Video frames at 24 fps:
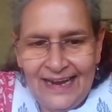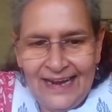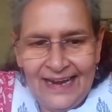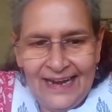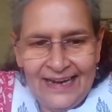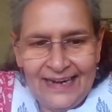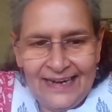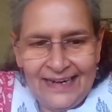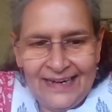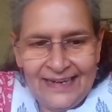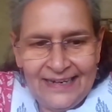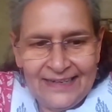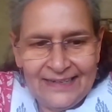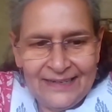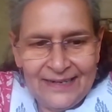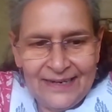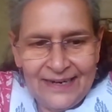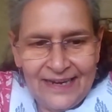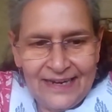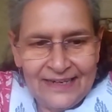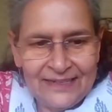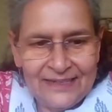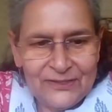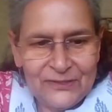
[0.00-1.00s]

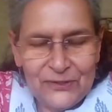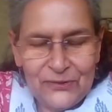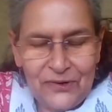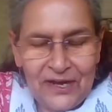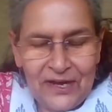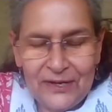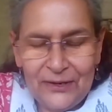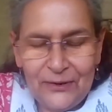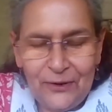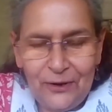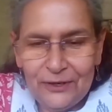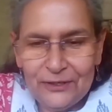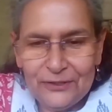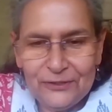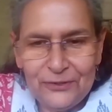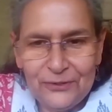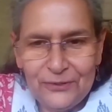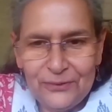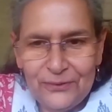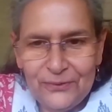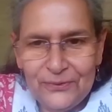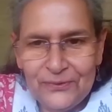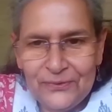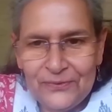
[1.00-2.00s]
And so I got
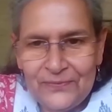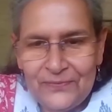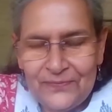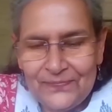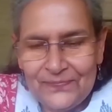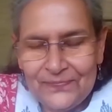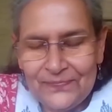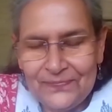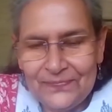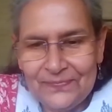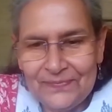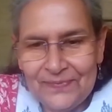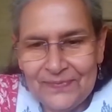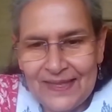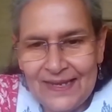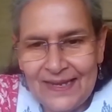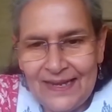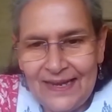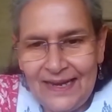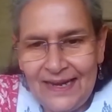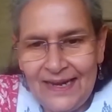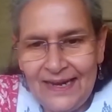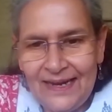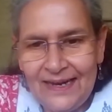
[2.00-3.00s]
through,
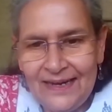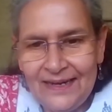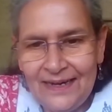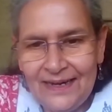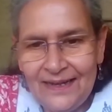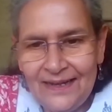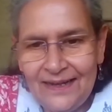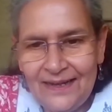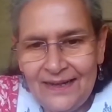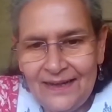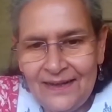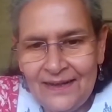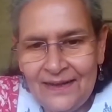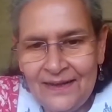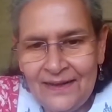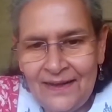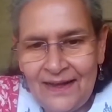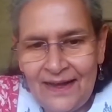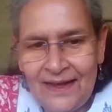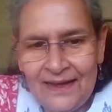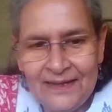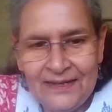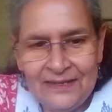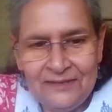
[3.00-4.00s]
and
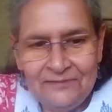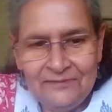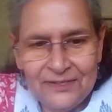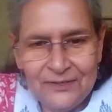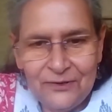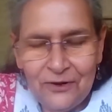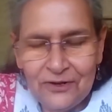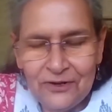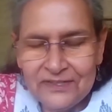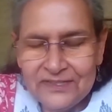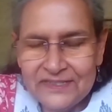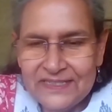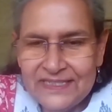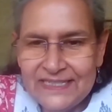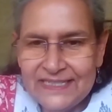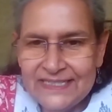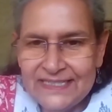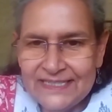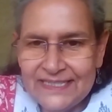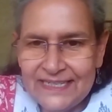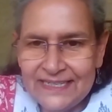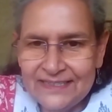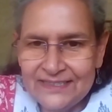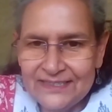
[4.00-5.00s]
I even got a
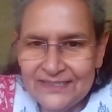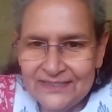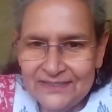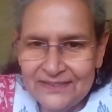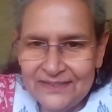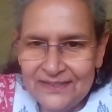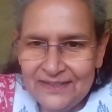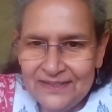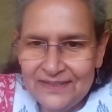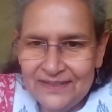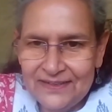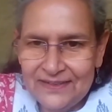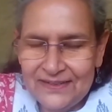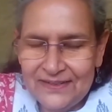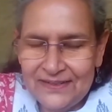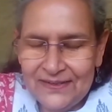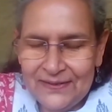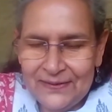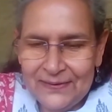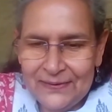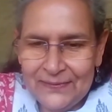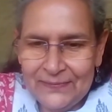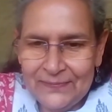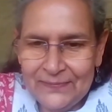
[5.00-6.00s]
distinction
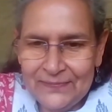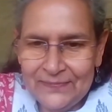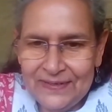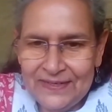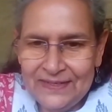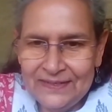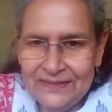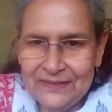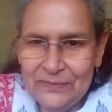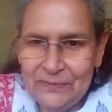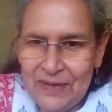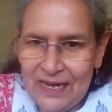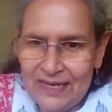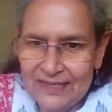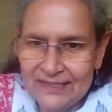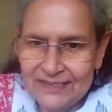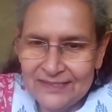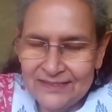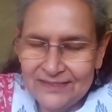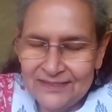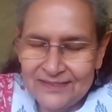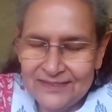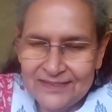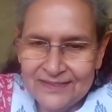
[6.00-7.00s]
in the
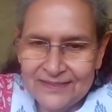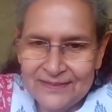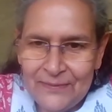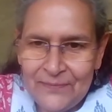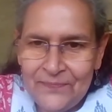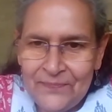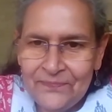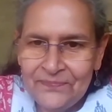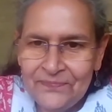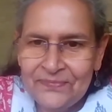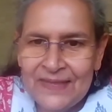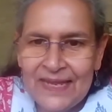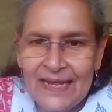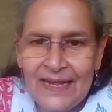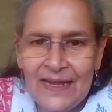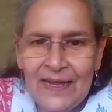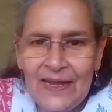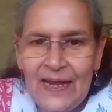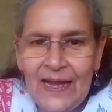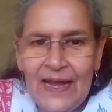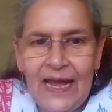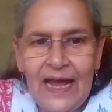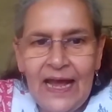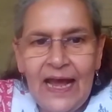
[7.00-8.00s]
masters.
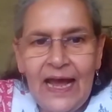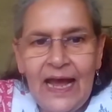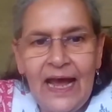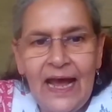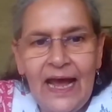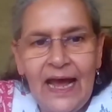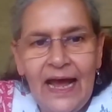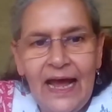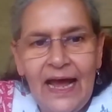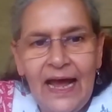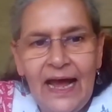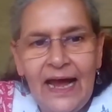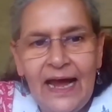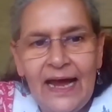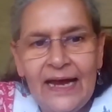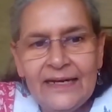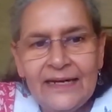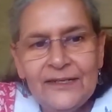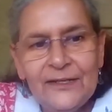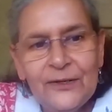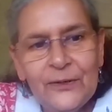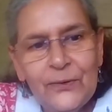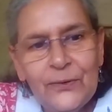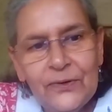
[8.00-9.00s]

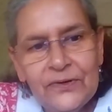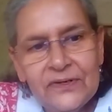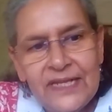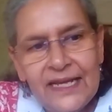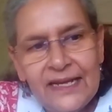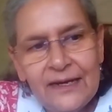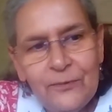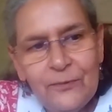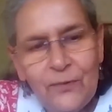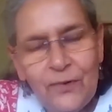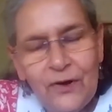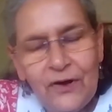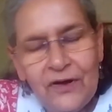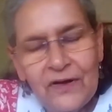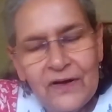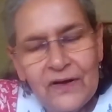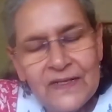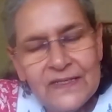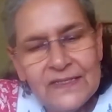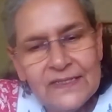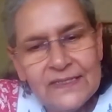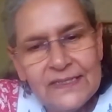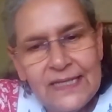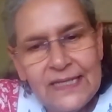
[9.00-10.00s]
And the good thing
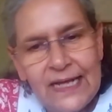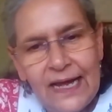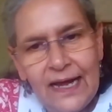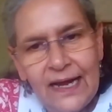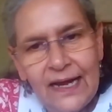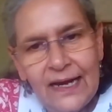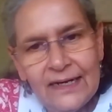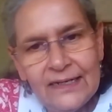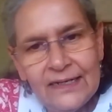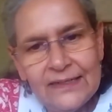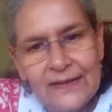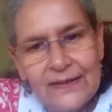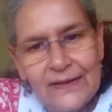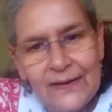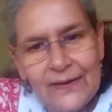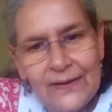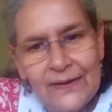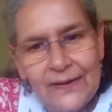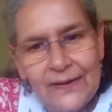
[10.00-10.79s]
was that